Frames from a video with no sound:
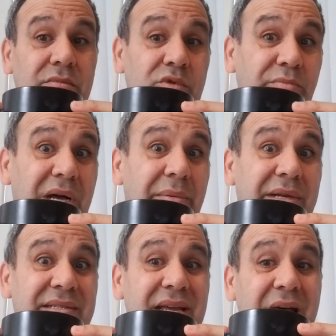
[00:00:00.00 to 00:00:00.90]
or Bob on
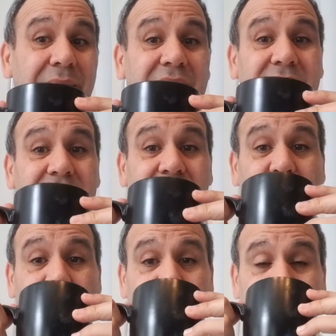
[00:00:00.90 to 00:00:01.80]
his tablet or
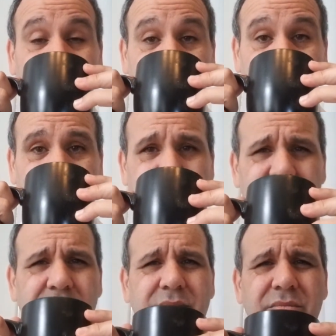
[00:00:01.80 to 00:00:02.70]
Twitter,
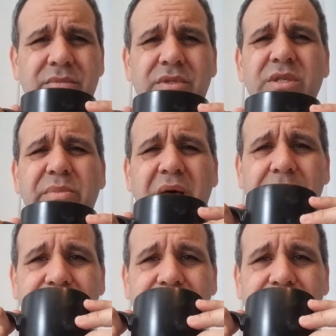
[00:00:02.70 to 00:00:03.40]
just Bob.